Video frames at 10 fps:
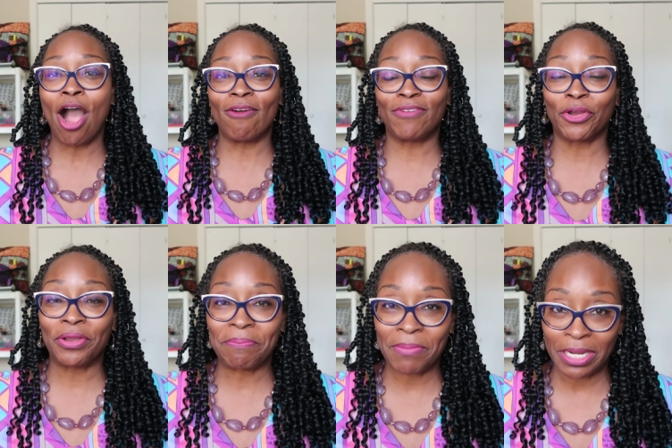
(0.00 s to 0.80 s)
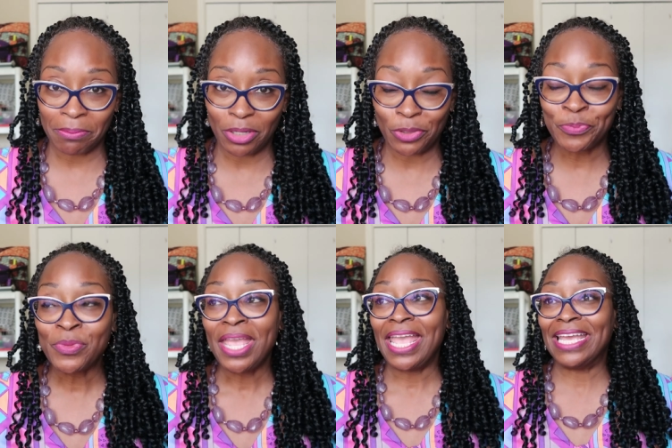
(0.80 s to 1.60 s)
are very minimal
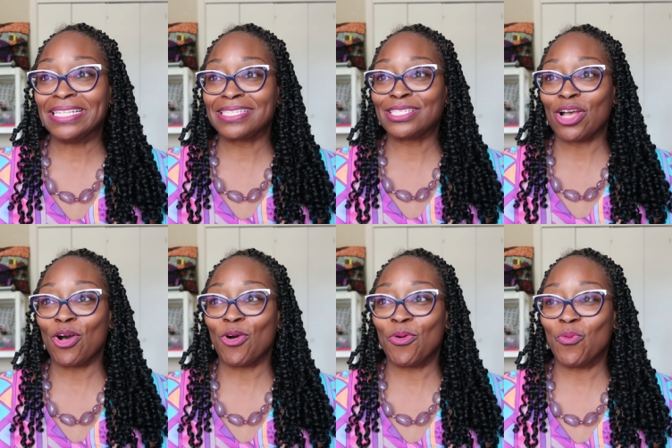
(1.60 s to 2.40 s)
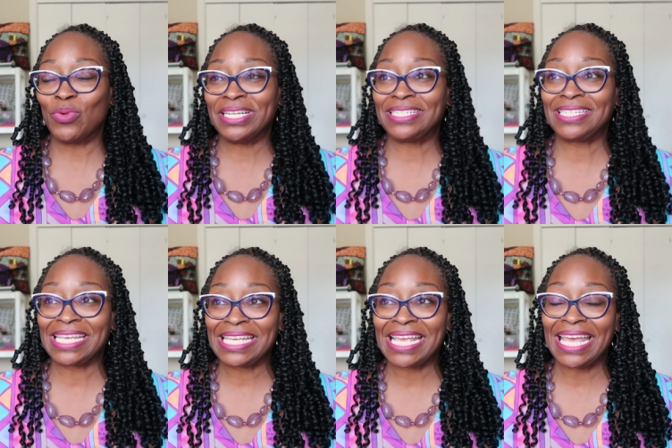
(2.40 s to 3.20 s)
and so when
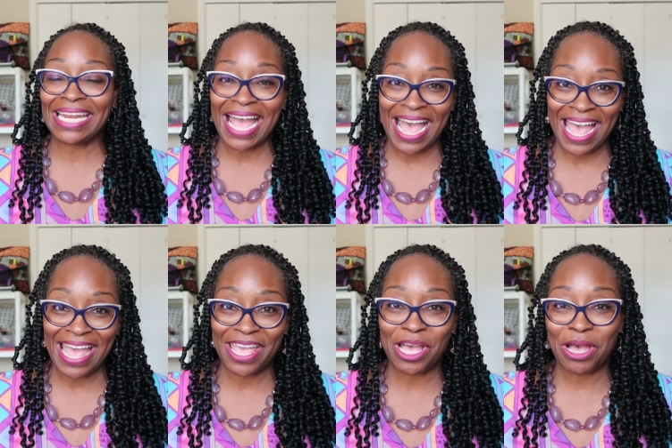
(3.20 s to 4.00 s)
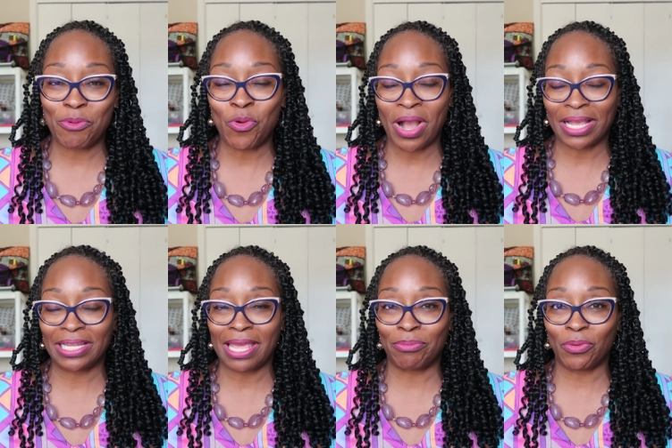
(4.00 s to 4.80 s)
Tea and I um, who I
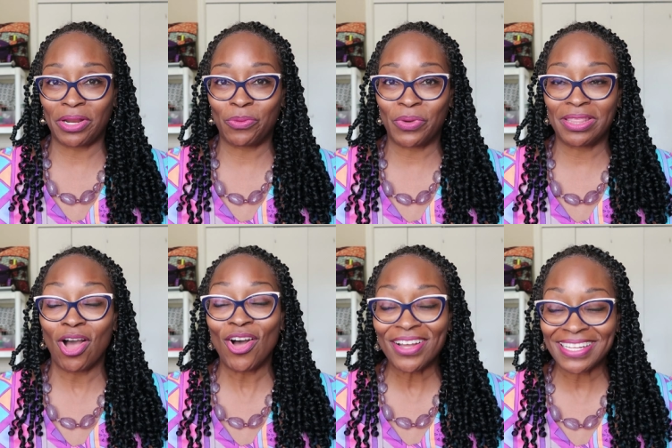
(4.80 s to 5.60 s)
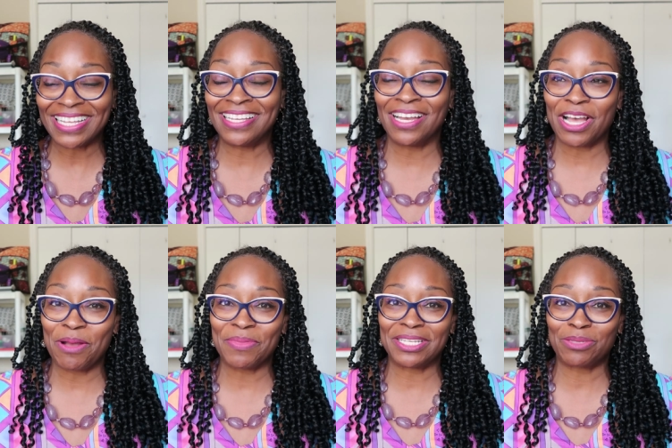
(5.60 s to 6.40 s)
collaborated with on
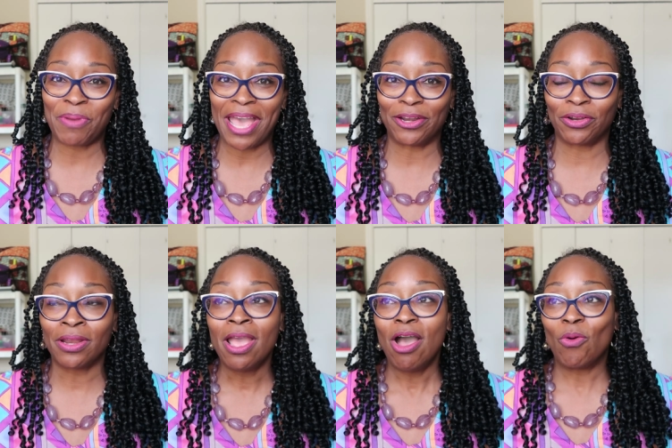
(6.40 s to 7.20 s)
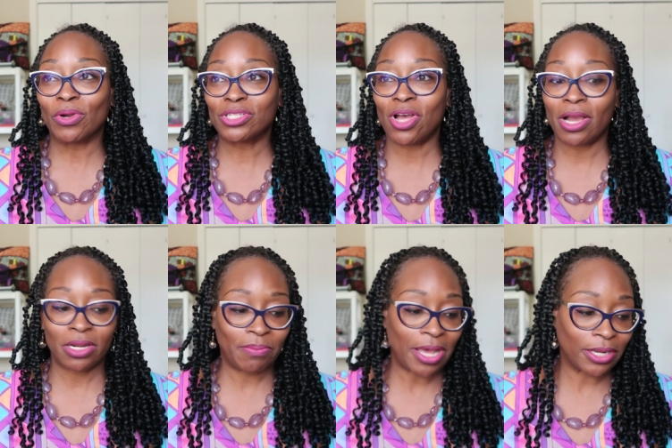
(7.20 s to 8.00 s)
um, this pattern were
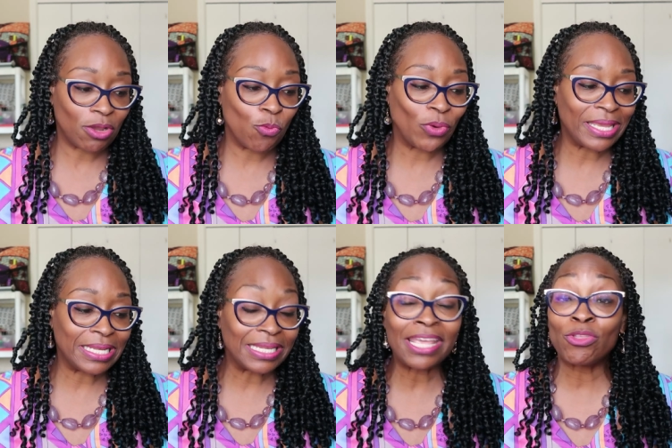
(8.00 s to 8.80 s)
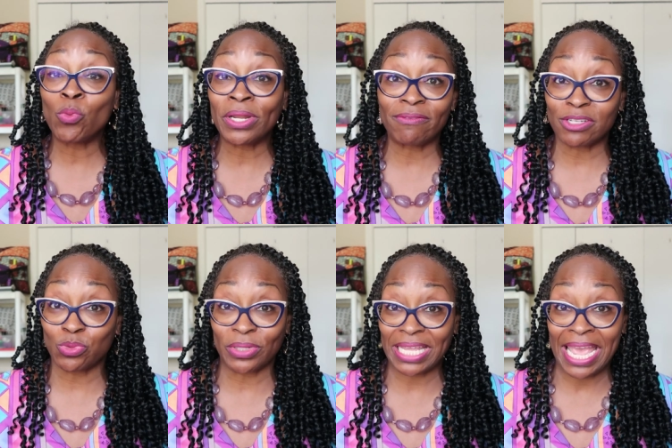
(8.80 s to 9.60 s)
talking about it we neither one of
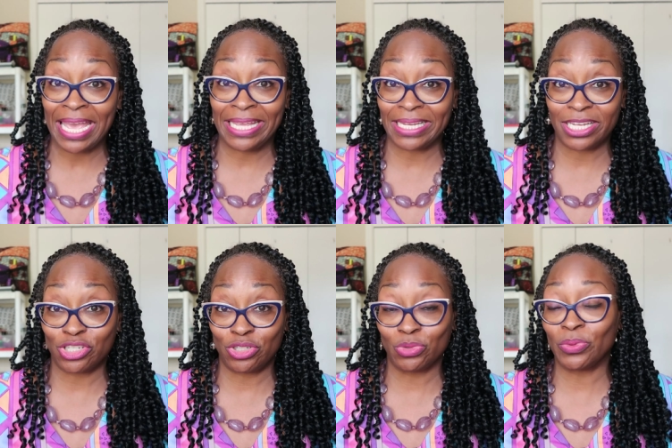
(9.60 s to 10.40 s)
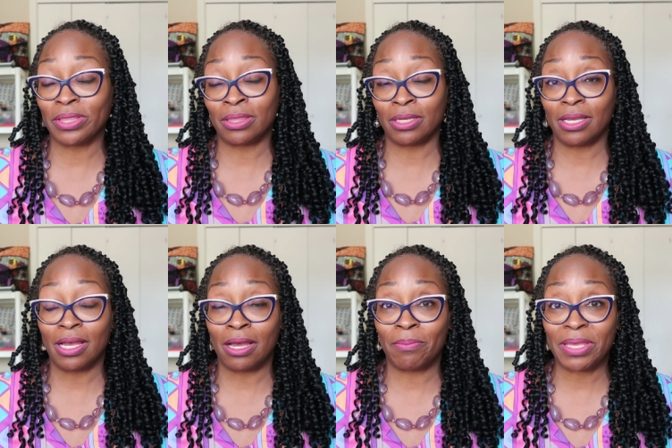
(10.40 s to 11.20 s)
us really had any issues with
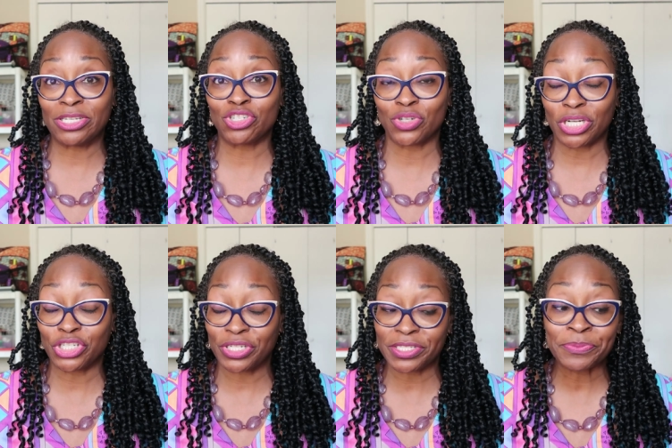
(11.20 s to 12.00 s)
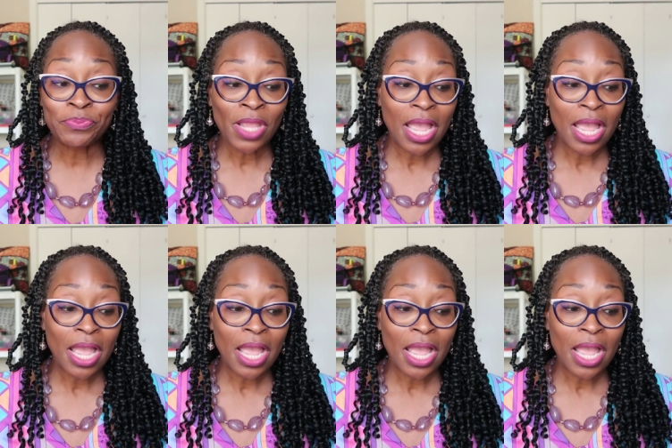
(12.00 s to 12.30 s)
the um, instructions